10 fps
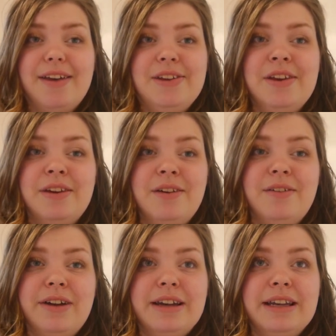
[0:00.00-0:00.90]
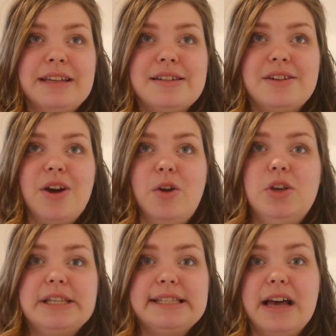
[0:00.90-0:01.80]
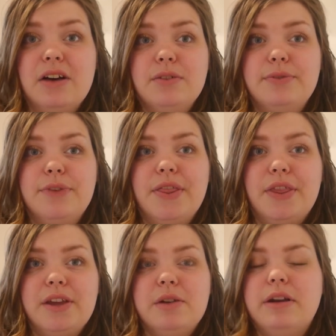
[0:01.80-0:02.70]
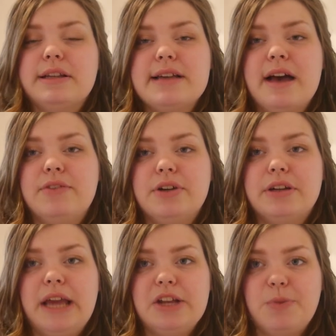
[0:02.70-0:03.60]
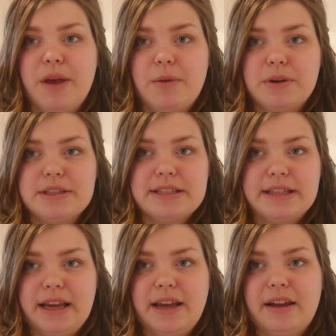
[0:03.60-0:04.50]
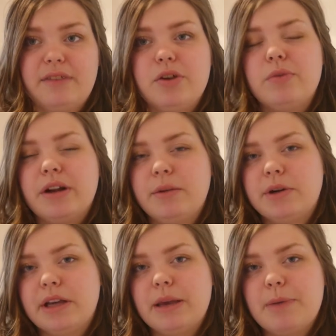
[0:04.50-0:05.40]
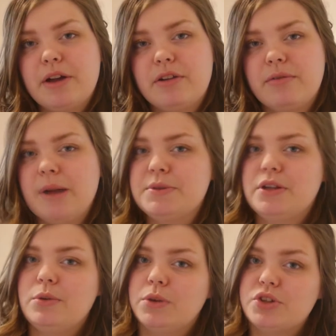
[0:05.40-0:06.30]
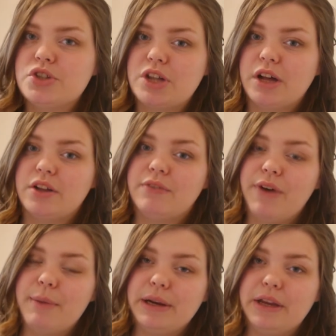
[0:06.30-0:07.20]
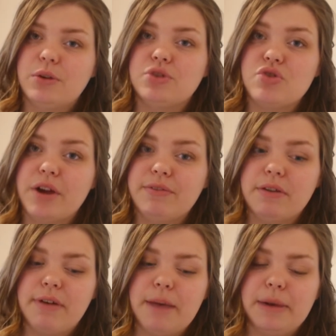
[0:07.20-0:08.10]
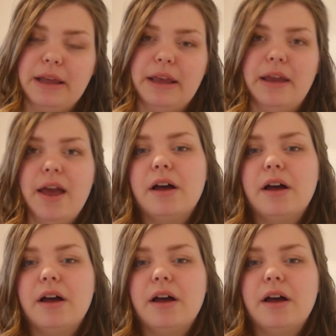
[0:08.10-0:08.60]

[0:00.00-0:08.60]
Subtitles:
you need to know yourself that you need to have a good HbA1c, and if you really want to keep it under wraps that you want to start a family or try for your family,